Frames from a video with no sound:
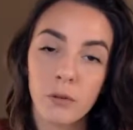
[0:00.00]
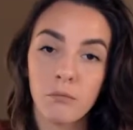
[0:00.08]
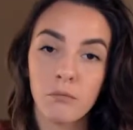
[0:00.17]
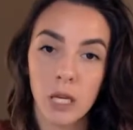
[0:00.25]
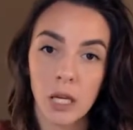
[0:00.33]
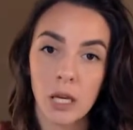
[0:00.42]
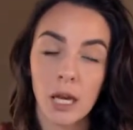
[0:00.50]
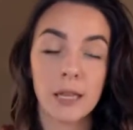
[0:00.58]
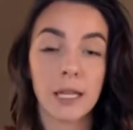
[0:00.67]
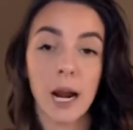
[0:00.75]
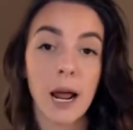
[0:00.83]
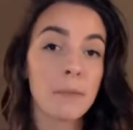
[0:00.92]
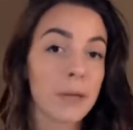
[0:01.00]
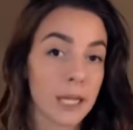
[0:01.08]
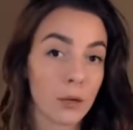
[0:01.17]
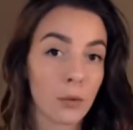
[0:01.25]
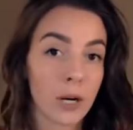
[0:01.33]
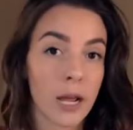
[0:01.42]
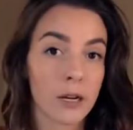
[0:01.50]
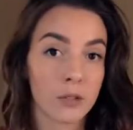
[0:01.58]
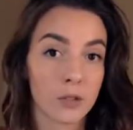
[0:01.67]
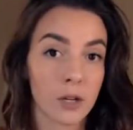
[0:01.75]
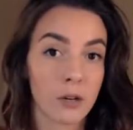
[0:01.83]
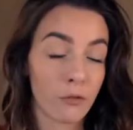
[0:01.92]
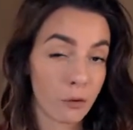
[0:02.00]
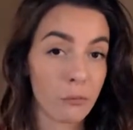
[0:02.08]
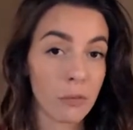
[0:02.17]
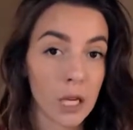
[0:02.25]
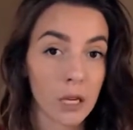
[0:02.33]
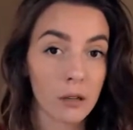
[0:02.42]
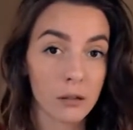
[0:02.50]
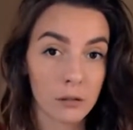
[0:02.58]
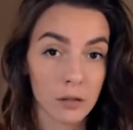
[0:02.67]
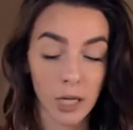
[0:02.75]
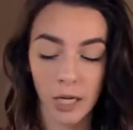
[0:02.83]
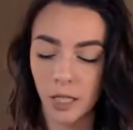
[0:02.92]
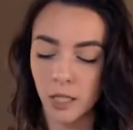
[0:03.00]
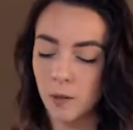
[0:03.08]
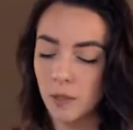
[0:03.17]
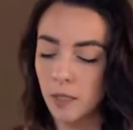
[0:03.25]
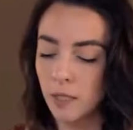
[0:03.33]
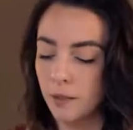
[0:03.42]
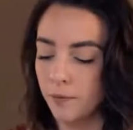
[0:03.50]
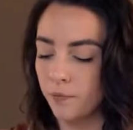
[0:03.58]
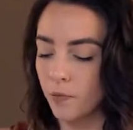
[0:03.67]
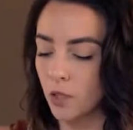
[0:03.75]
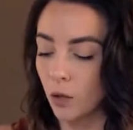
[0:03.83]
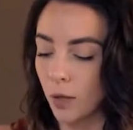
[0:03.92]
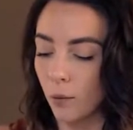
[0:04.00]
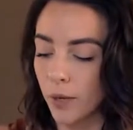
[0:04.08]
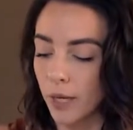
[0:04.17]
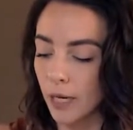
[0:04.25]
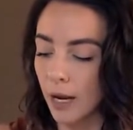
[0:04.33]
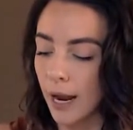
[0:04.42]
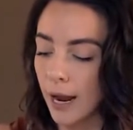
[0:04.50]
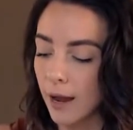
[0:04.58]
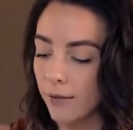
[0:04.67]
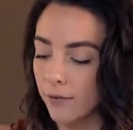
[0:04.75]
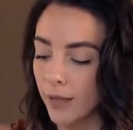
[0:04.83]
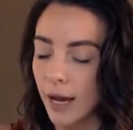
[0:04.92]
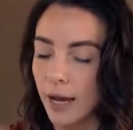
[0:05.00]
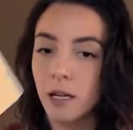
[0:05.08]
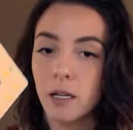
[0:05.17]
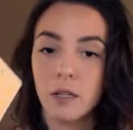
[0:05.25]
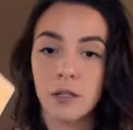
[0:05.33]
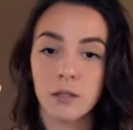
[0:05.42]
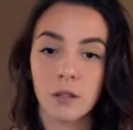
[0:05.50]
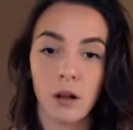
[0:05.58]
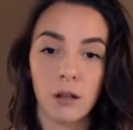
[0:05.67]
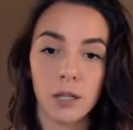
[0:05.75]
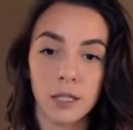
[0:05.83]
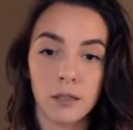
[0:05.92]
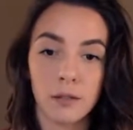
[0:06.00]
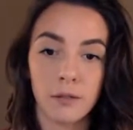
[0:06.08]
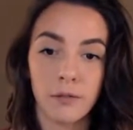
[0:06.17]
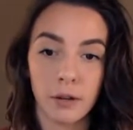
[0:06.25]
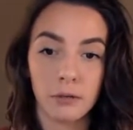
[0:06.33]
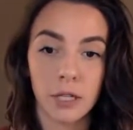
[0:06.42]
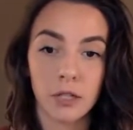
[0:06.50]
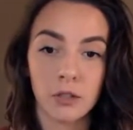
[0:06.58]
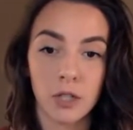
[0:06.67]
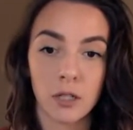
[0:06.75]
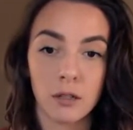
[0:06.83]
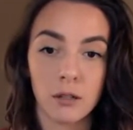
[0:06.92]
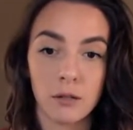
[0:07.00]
me and that I'm getting what I deserve from me, right? So that we can have that solid foundation,